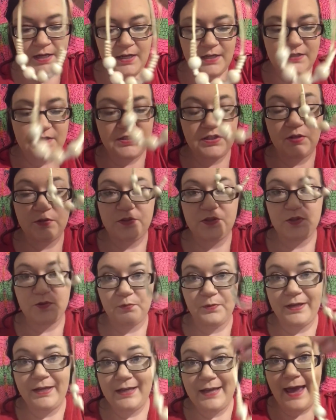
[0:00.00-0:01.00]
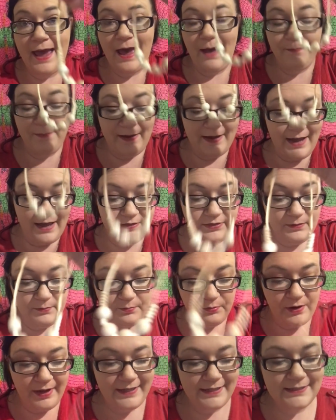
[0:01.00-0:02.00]
And so to recap, I got the
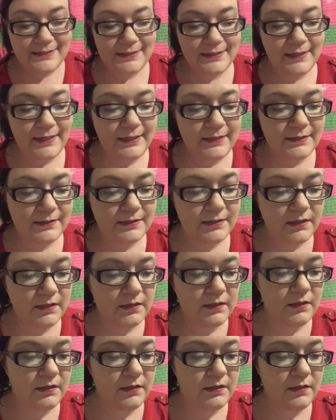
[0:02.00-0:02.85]
bracelet,